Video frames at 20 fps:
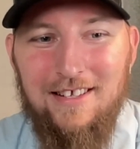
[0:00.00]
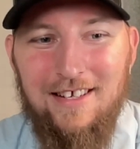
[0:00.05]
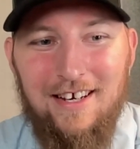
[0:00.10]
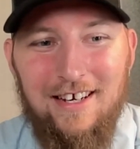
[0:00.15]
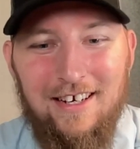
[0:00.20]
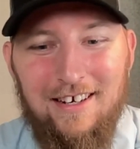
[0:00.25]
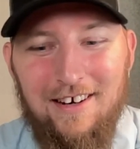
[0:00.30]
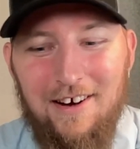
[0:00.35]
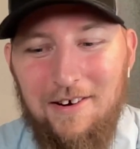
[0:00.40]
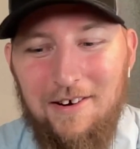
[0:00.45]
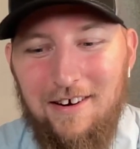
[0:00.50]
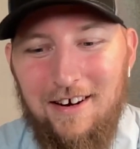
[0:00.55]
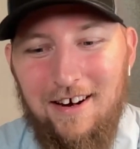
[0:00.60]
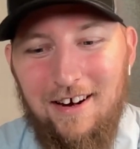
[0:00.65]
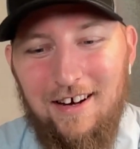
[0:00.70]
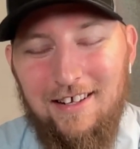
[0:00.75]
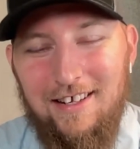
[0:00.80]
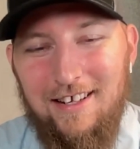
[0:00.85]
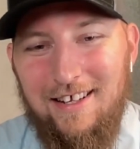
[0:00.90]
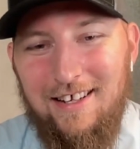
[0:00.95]
I was like,
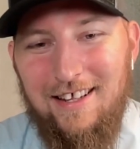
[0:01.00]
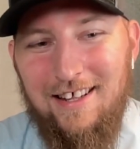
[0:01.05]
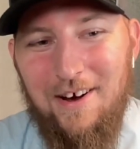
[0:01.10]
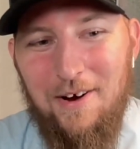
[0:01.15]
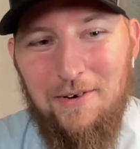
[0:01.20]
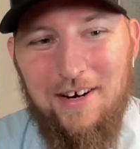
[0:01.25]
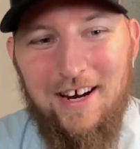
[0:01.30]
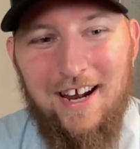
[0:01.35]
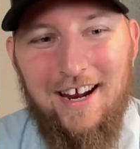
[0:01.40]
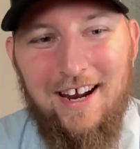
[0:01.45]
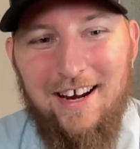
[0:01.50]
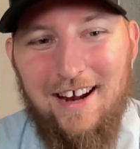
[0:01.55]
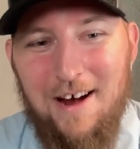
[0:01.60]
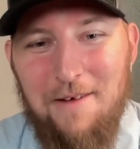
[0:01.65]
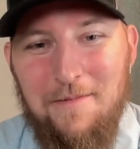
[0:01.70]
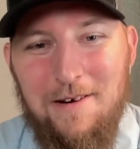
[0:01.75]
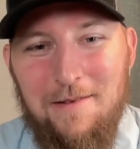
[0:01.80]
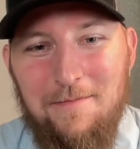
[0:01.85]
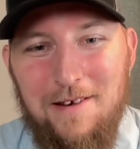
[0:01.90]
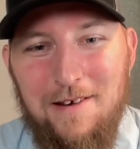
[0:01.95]
"Okay,
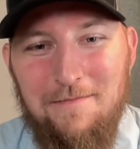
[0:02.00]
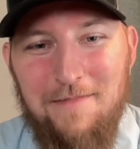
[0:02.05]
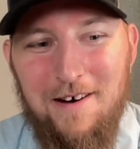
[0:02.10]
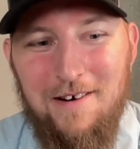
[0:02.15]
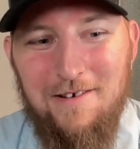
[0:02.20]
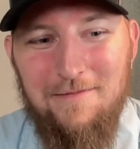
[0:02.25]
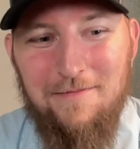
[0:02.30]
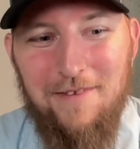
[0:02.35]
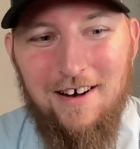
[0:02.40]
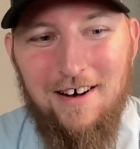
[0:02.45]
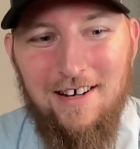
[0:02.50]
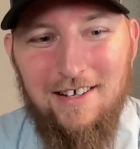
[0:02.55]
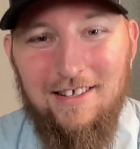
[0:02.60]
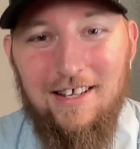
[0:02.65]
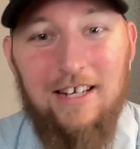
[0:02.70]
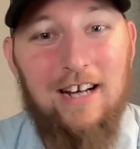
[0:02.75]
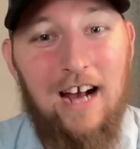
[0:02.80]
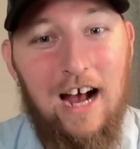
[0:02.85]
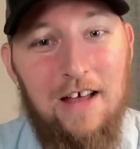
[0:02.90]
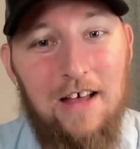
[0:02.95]
I'm gonna be my own boss."
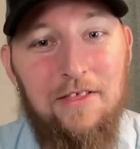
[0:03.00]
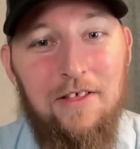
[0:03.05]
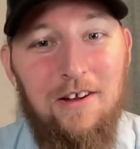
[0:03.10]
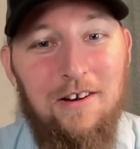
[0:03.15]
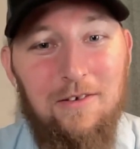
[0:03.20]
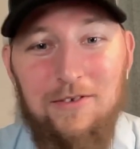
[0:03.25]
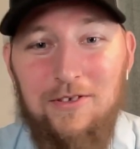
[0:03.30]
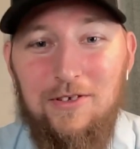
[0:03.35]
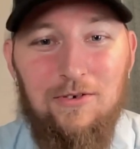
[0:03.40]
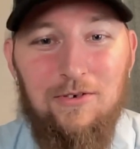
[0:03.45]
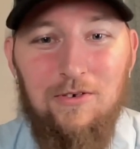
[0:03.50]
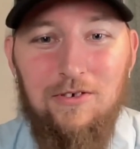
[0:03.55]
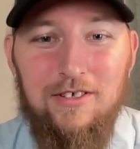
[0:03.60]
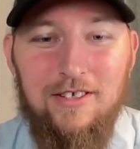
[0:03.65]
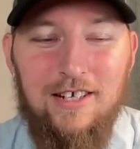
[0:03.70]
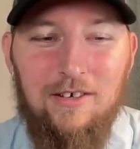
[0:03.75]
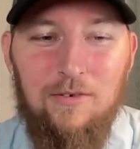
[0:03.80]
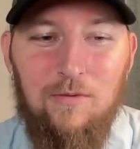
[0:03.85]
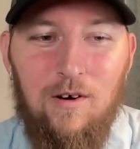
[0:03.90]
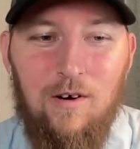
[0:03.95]
Like, I thought it was the
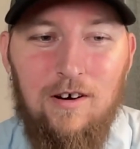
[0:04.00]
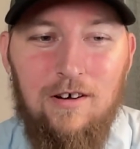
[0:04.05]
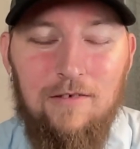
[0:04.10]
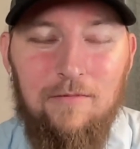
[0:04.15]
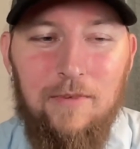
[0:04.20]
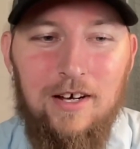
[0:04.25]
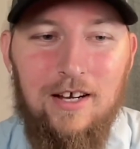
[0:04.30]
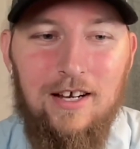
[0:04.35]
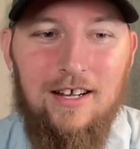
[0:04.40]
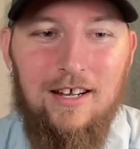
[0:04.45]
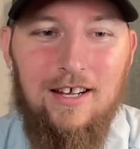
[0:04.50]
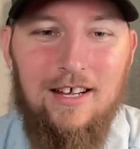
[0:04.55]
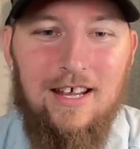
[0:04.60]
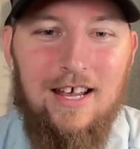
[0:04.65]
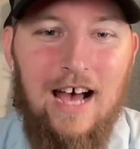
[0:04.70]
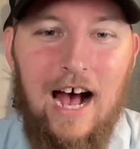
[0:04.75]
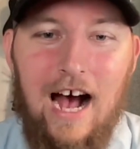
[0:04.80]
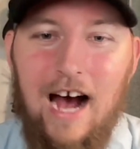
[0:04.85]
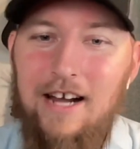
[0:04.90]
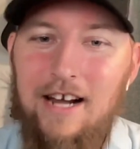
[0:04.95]
coolest thing in the world, but
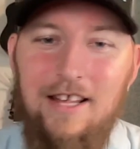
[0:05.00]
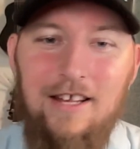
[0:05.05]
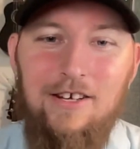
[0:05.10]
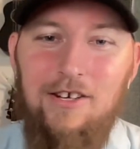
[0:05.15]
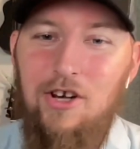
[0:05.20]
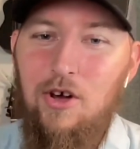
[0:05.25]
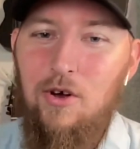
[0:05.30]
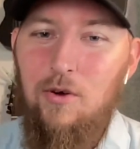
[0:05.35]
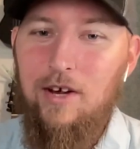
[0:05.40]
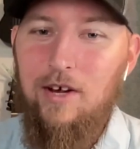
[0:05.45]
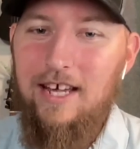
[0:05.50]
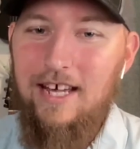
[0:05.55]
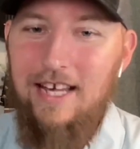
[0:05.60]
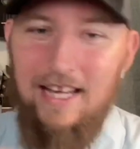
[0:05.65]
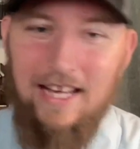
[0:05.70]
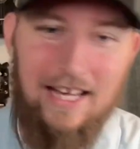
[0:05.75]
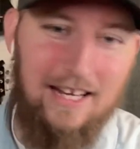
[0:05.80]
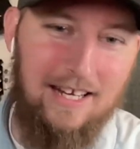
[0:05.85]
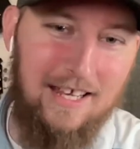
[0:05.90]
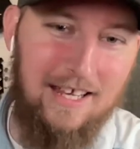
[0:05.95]
I didn't know
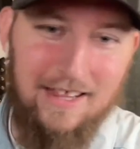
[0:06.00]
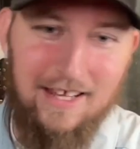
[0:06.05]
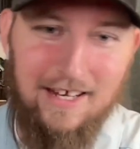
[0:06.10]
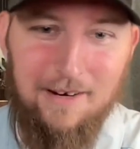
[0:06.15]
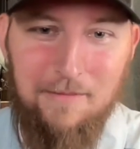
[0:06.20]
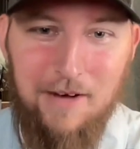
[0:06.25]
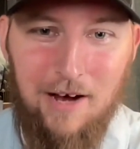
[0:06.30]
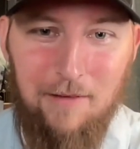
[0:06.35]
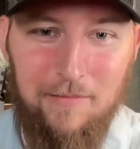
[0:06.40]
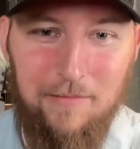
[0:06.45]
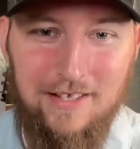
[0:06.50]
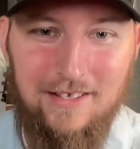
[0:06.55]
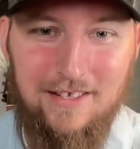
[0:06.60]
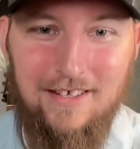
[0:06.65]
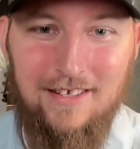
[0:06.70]
anything about